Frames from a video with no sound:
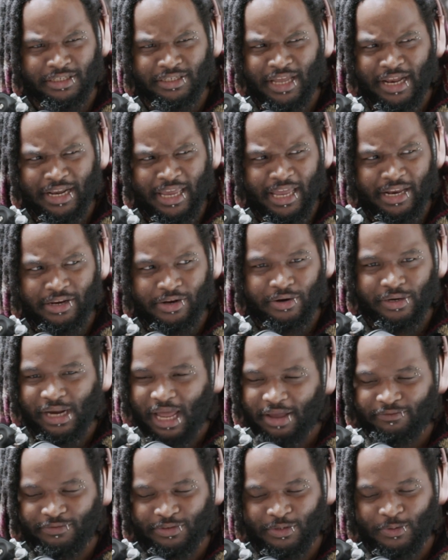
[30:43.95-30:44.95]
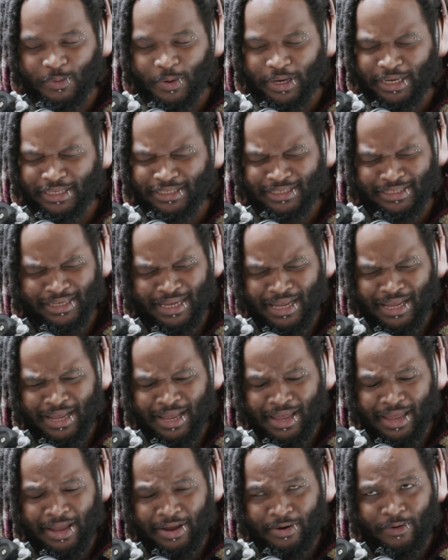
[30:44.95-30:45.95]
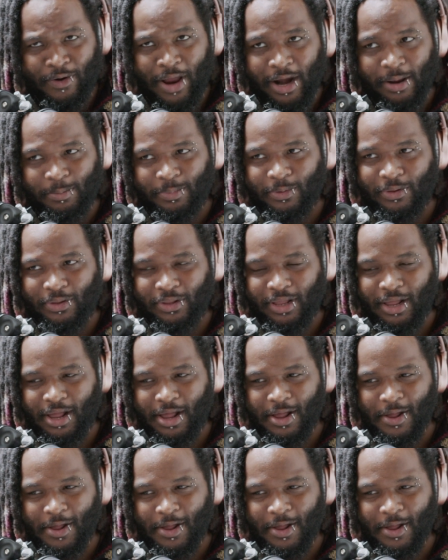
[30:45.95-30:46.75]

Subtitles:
dedicating your life to it. It's incredible.